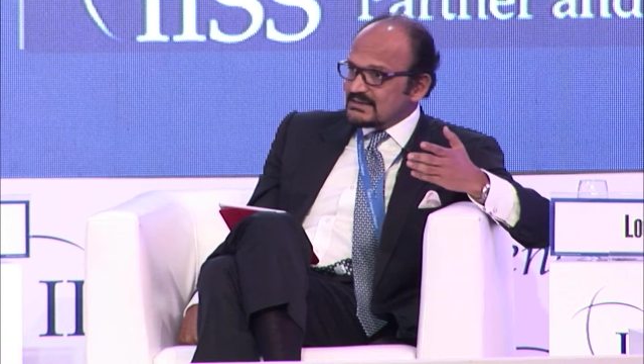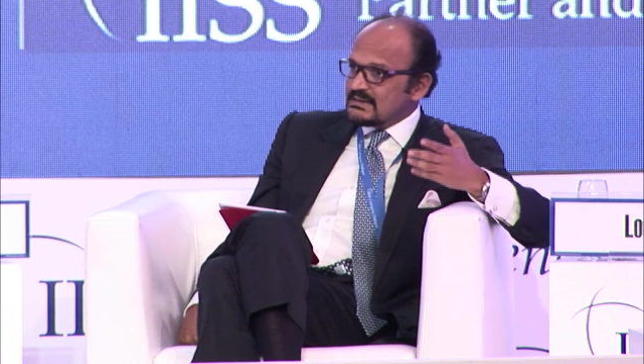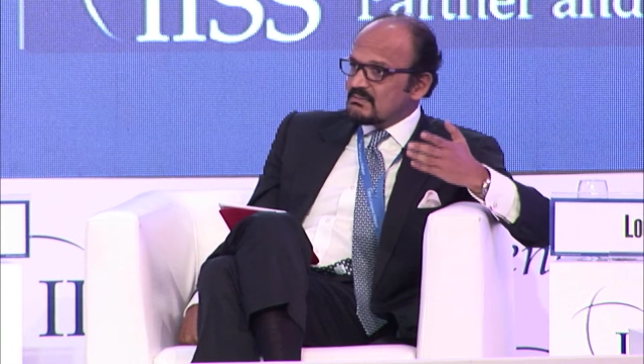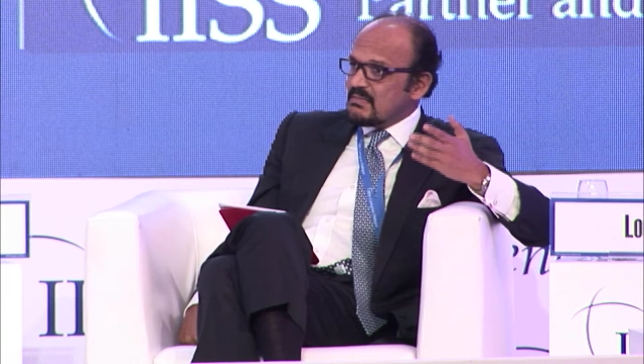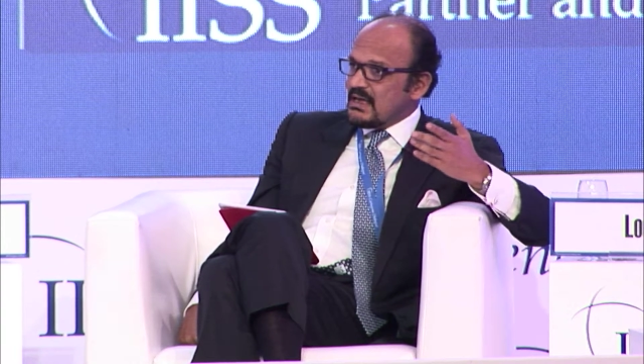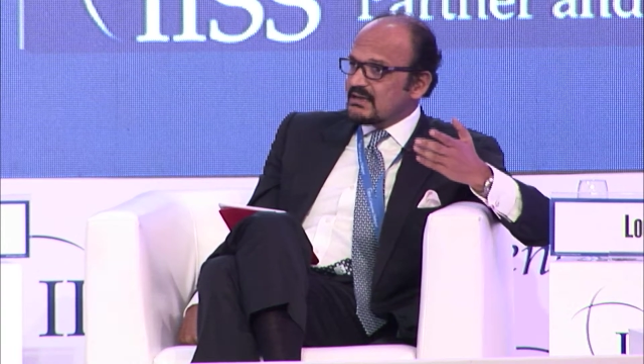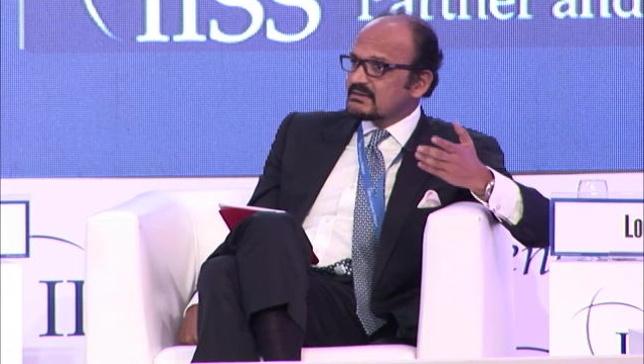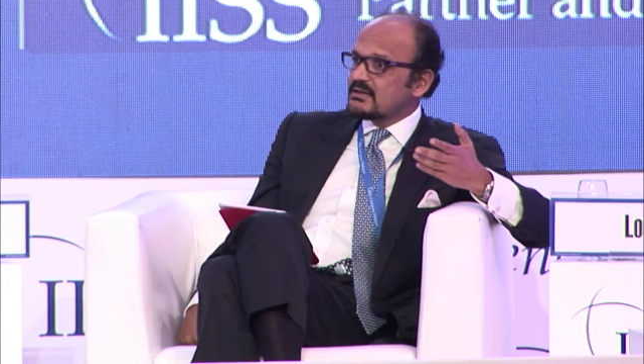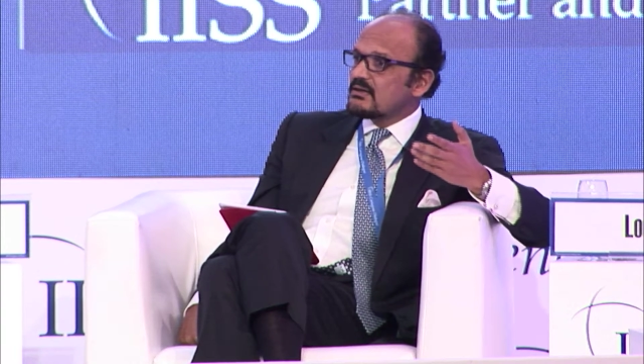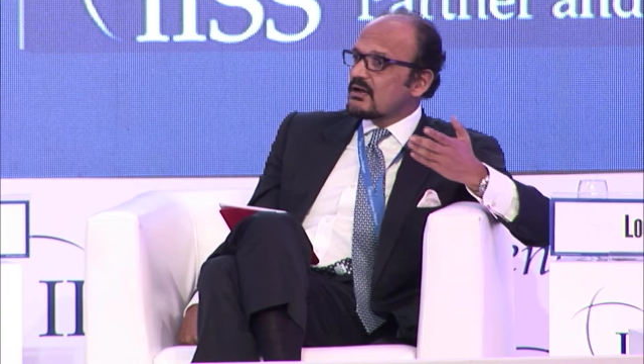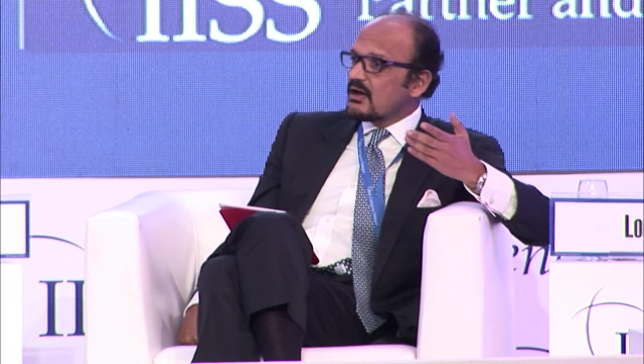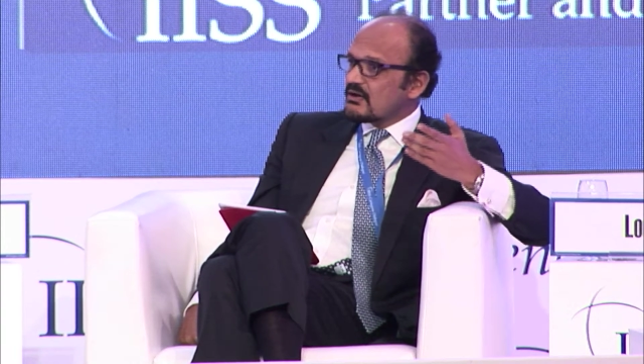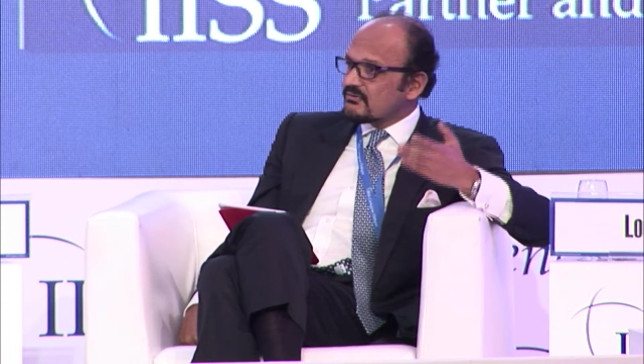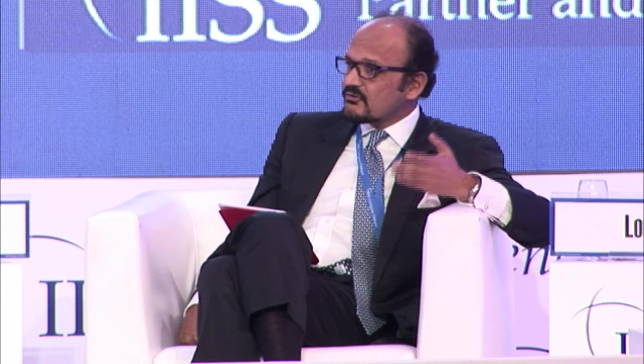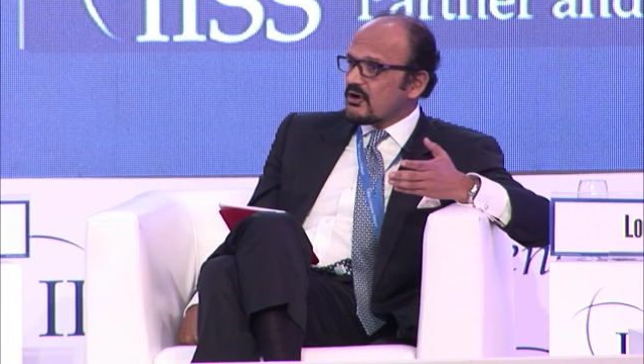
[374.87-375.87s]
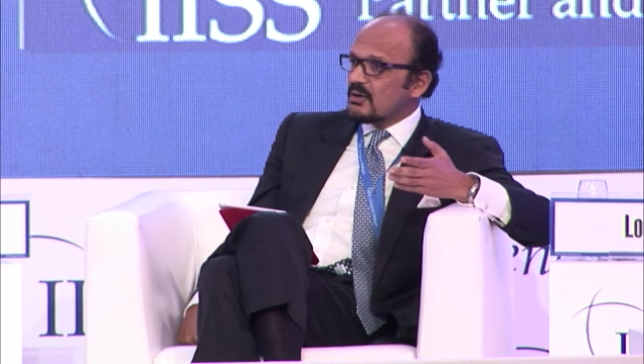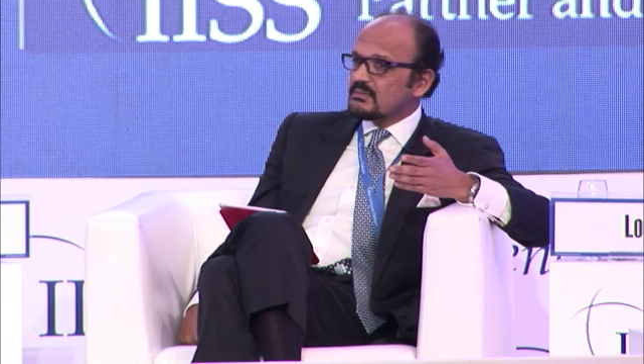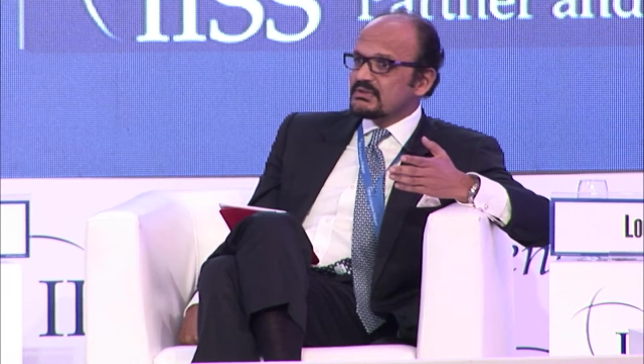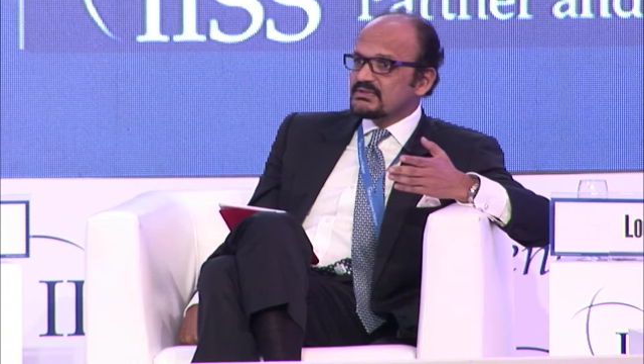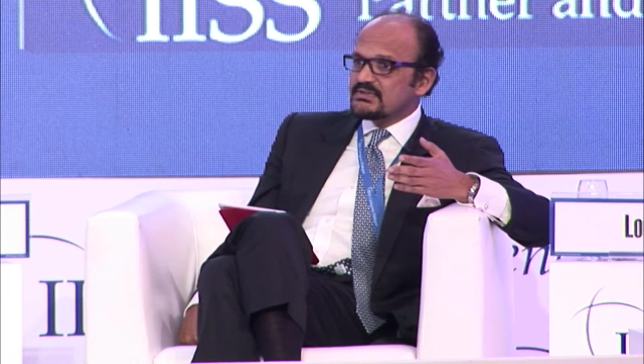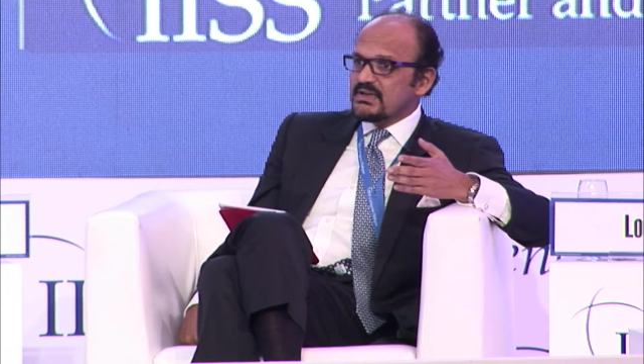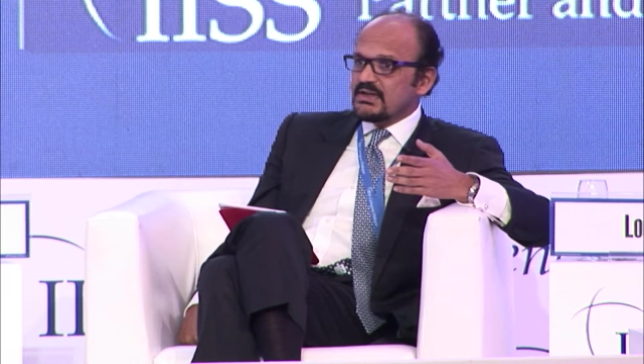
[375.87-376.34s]
it makes a lot of
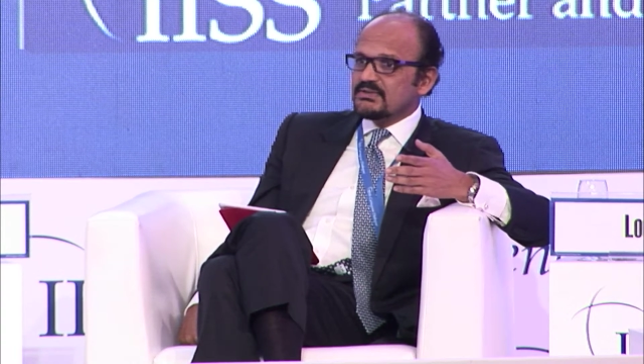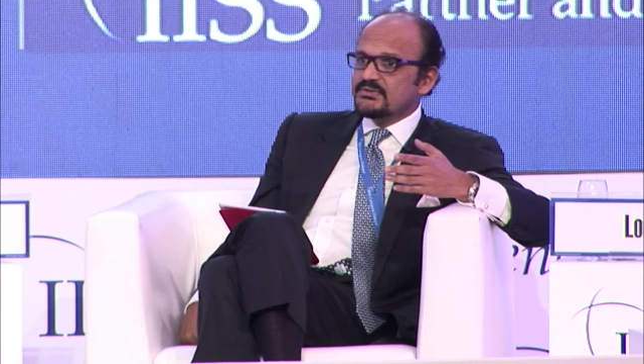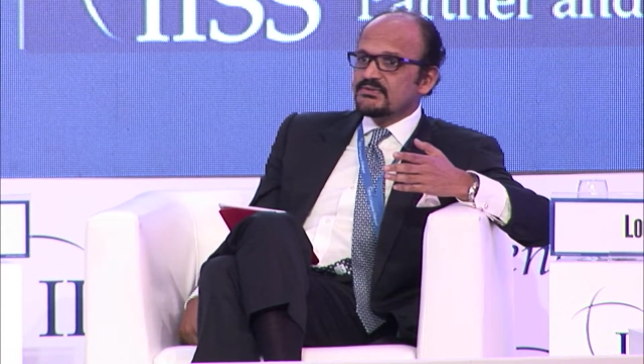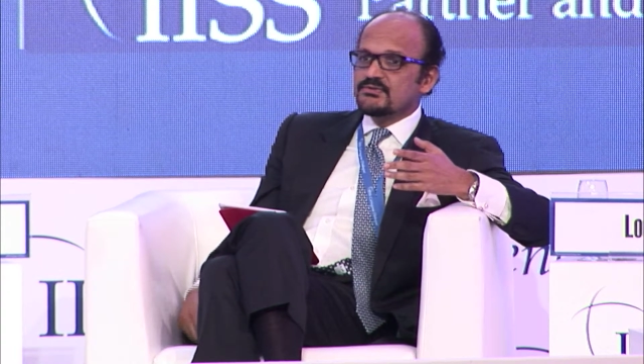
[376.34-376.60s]
common sense